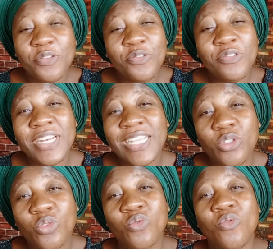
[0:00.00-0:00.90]
you need
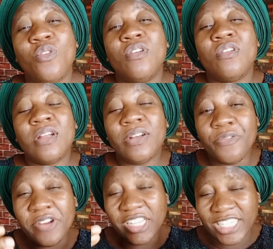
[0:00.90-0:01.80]
to
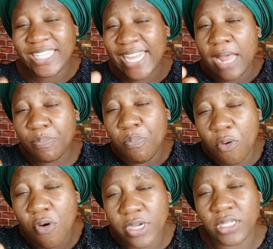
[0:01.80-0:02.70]
reach that
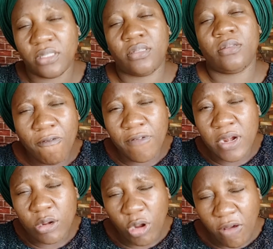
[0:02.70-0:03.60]
point of
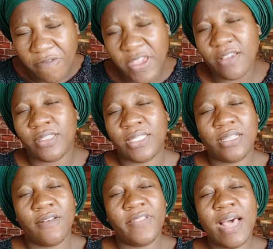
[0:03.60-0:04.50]
loving
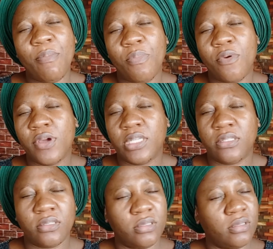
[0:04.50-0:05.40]
yourself, that
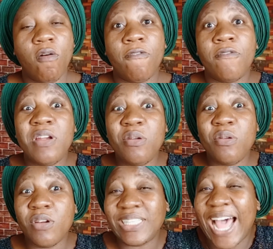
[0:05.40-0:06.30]
point of
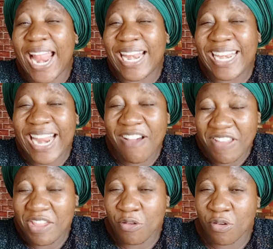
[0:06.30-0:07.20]
not
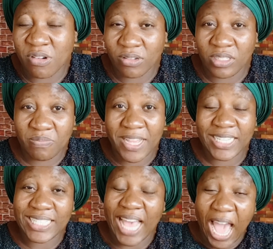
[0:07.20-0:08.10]
allowing your
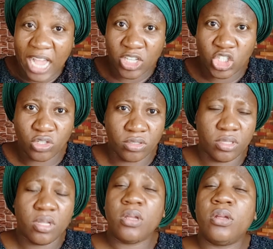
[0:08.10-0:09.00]
husband's action
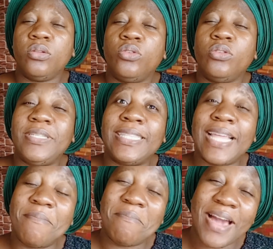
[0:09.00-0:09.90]
to
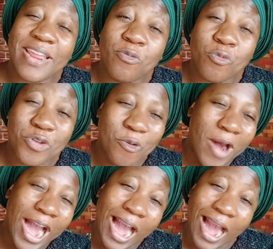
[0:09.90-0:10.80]
determine who you
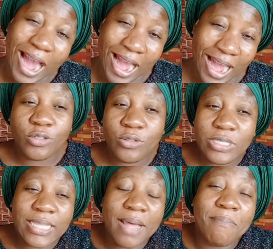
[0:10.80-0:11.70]
are, to
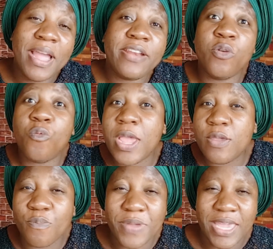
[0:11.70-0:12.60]
determine the way
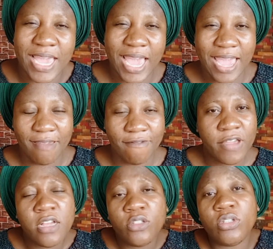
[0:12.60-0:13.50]
you behave,
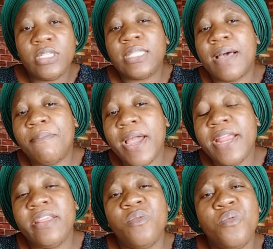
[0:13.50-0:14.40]
to
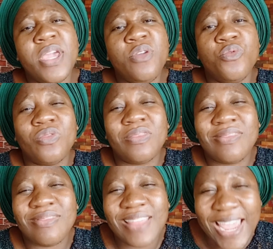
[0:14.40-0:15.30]
determine the way you
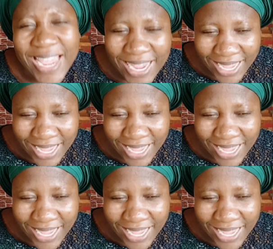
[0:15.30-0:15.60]
think